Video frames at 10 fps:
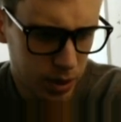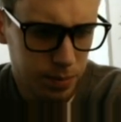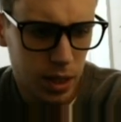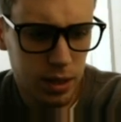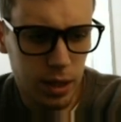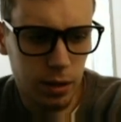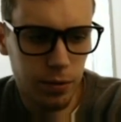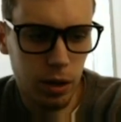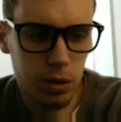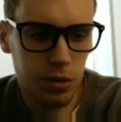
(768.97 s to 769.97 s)
in the
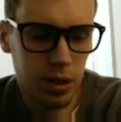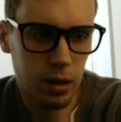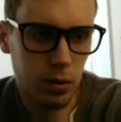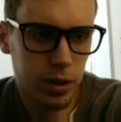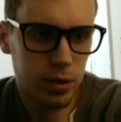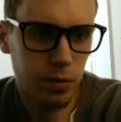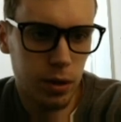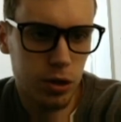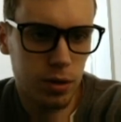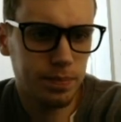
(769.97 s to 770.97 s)
NFL using a list
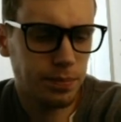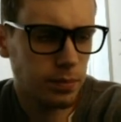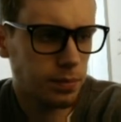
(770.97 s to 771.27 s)
function.